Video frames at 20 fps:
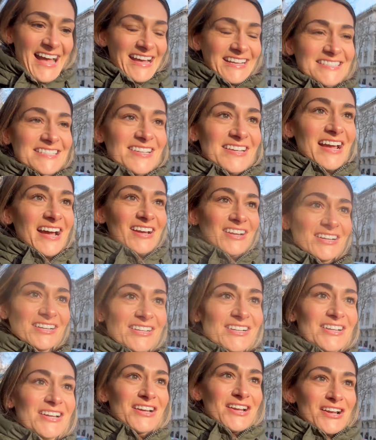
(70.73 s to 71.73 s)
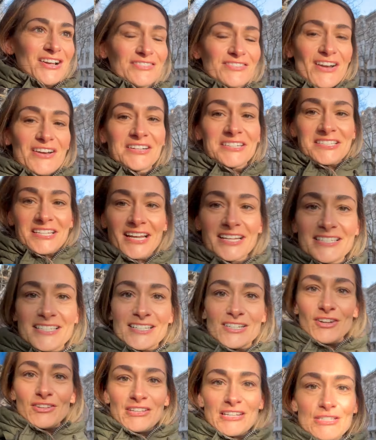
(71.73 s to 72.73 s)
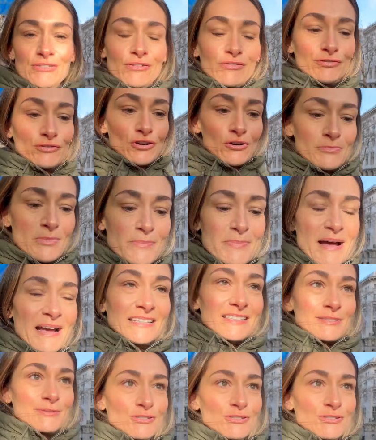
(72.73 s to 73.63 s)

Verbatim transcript: So yeah, very excited on these reformer beds,